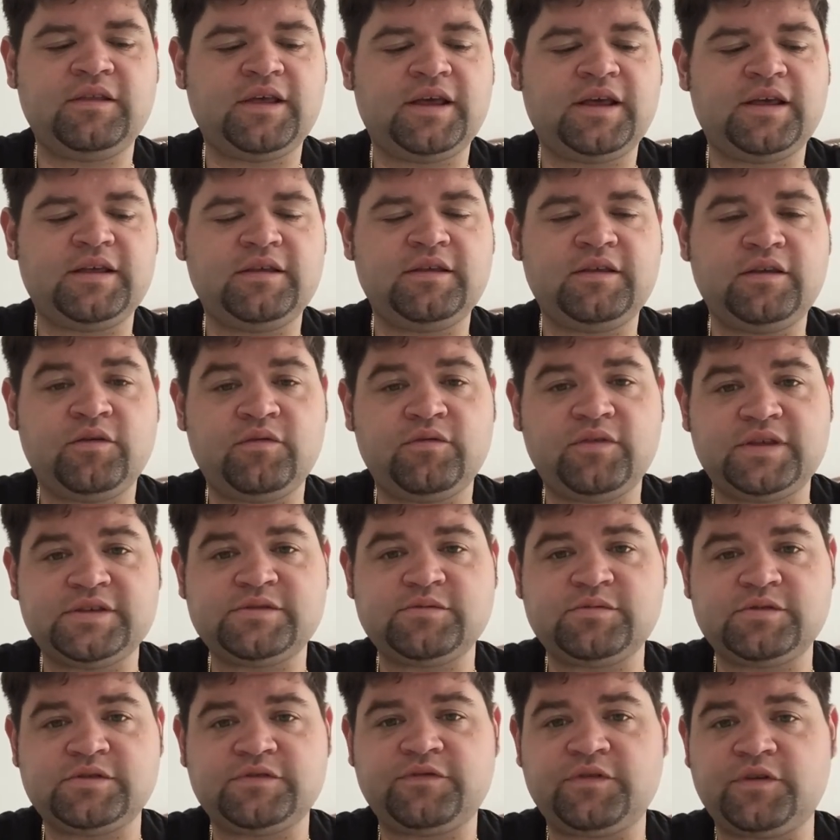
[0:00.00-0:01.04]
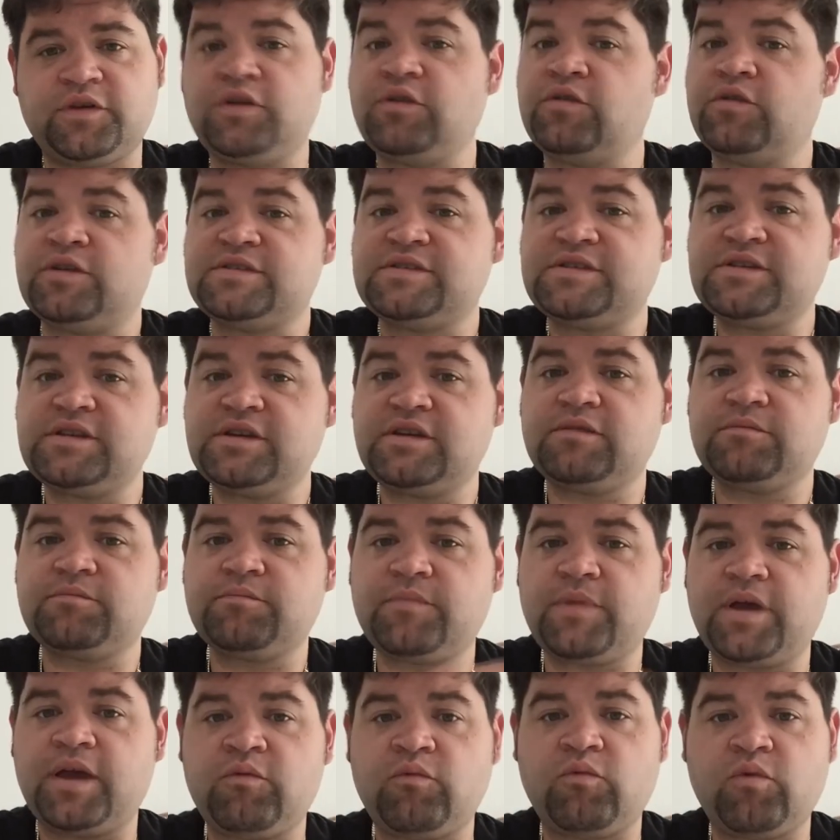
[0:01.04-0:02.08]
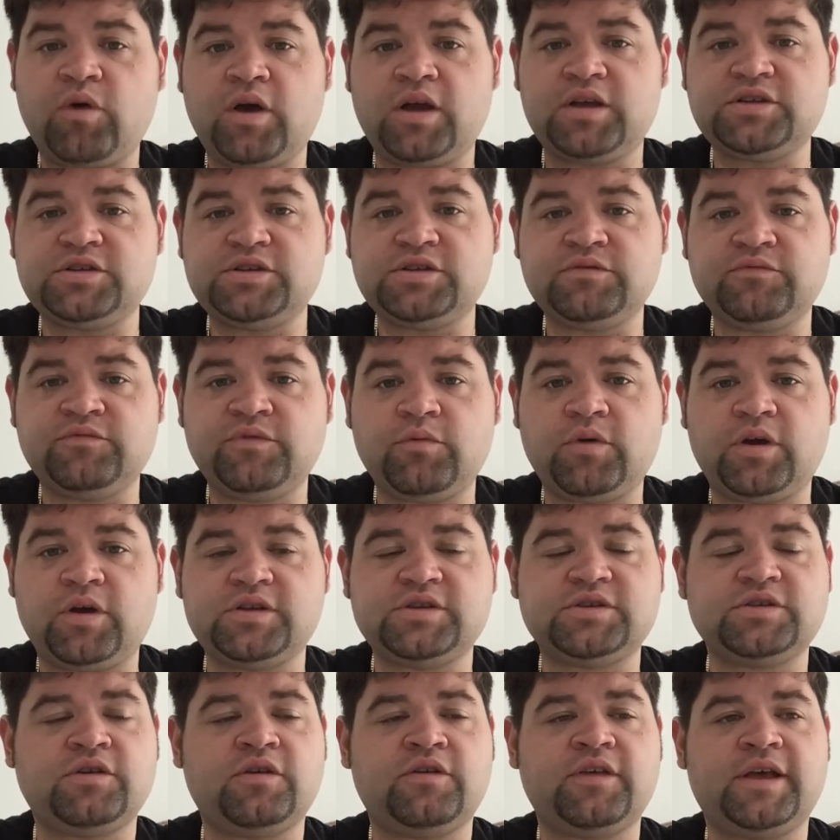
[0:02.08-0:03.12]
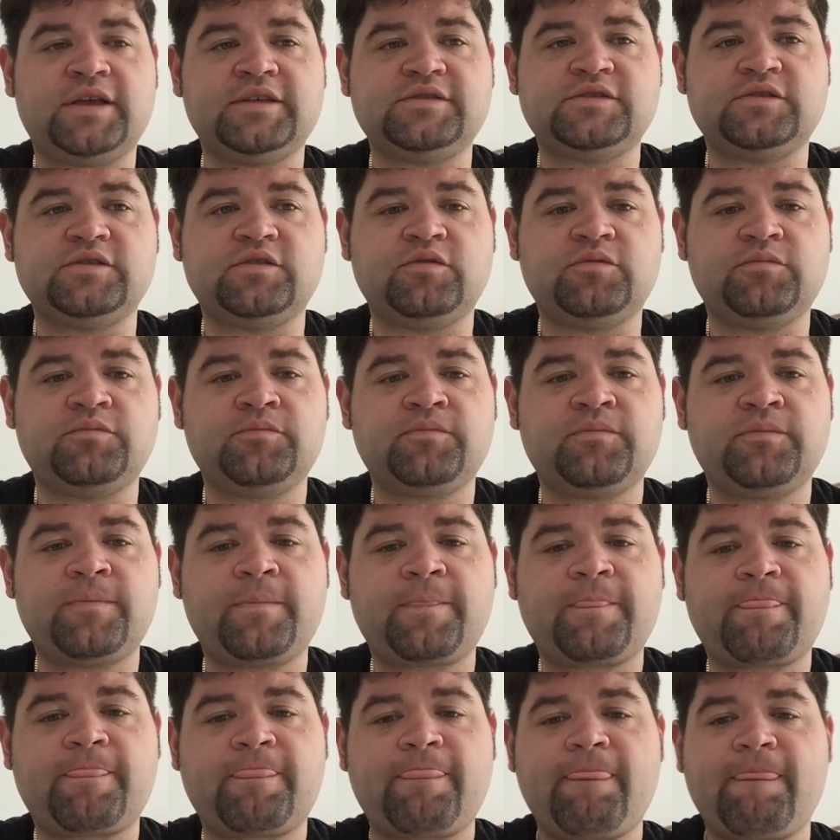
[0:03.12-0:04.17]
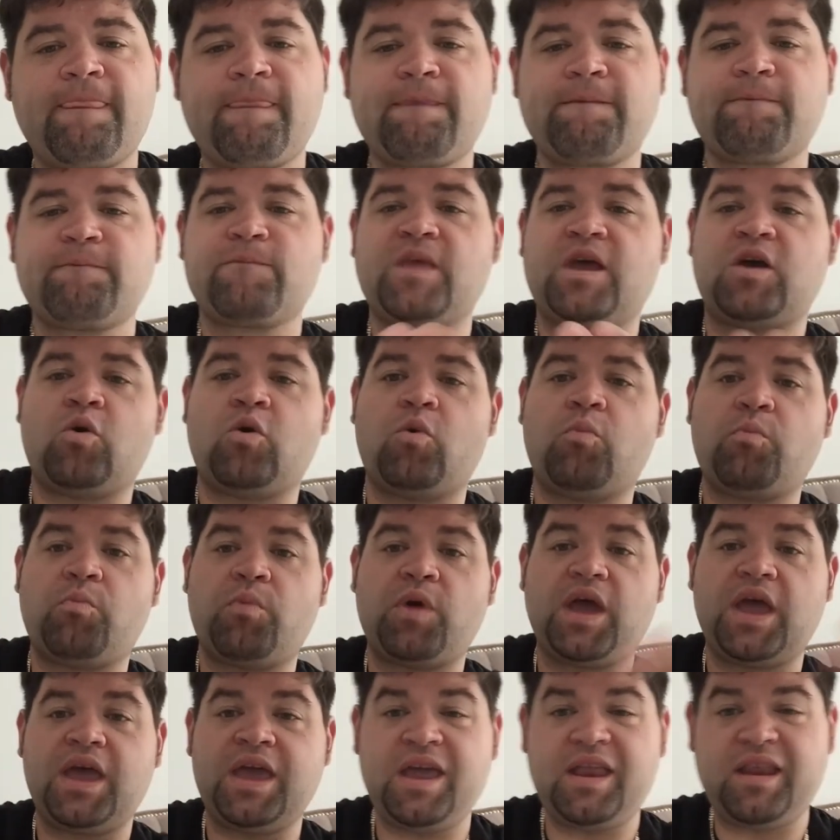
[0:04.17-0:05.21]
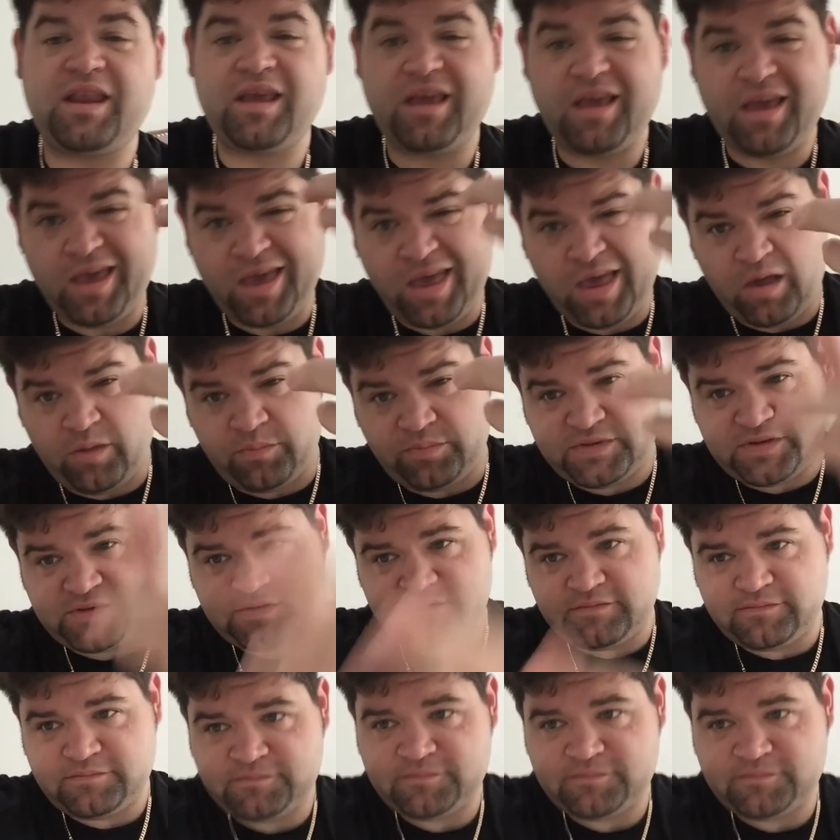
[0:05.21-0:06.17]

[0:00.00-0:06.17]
That's what's for you to see and watch and rewatch and all that. So I hope it helped.